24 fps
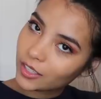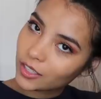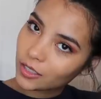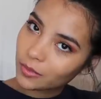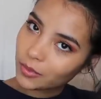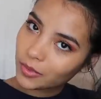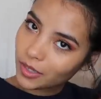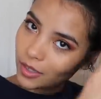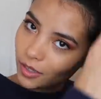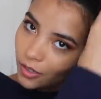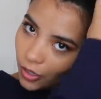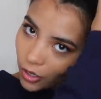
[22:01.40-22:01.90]
It took
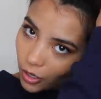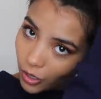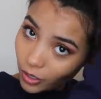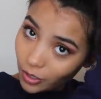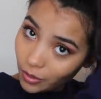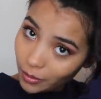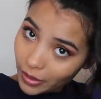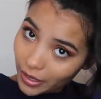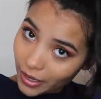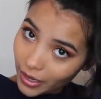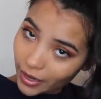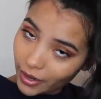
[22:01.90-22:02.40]
me to
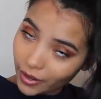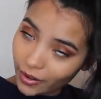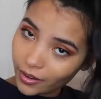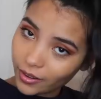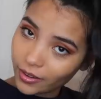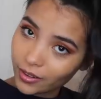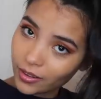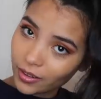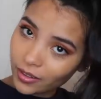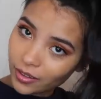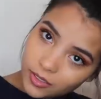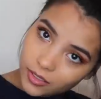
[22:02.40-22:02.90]
curl my
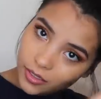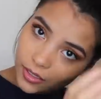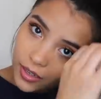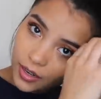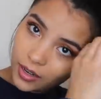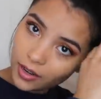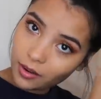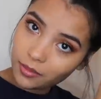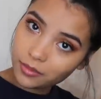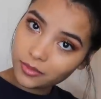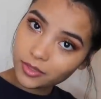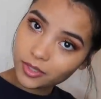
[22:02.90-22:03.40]
hair. So
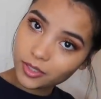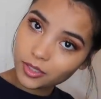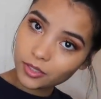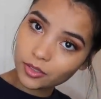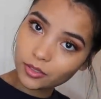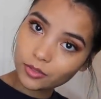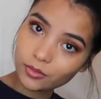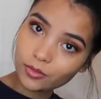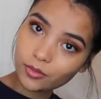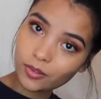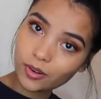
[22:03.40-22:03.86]
now I'm just